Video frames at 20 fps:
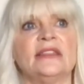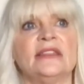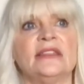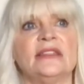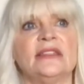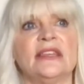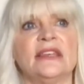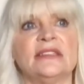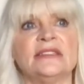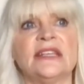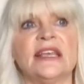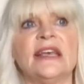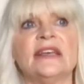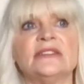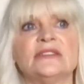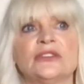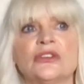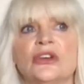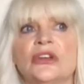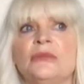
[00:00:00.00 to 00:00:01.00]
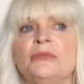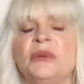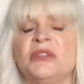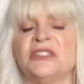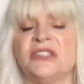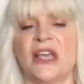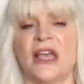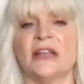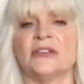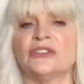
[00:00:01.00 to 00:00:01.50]
this has good
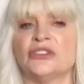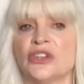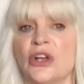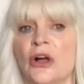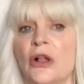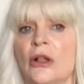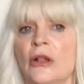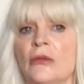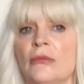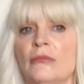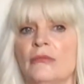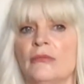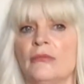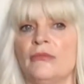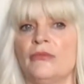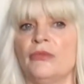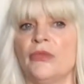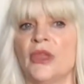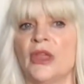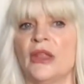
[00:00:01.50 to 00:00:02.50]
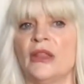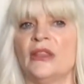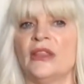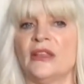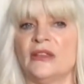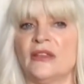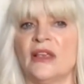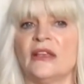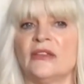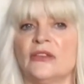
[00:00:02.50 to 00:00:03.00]
potential
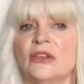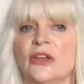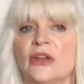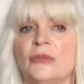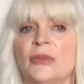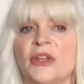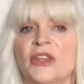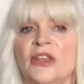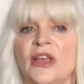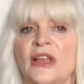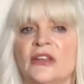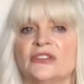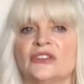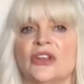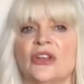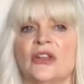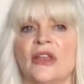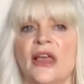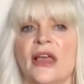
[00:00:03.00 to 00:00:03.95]
this has good potential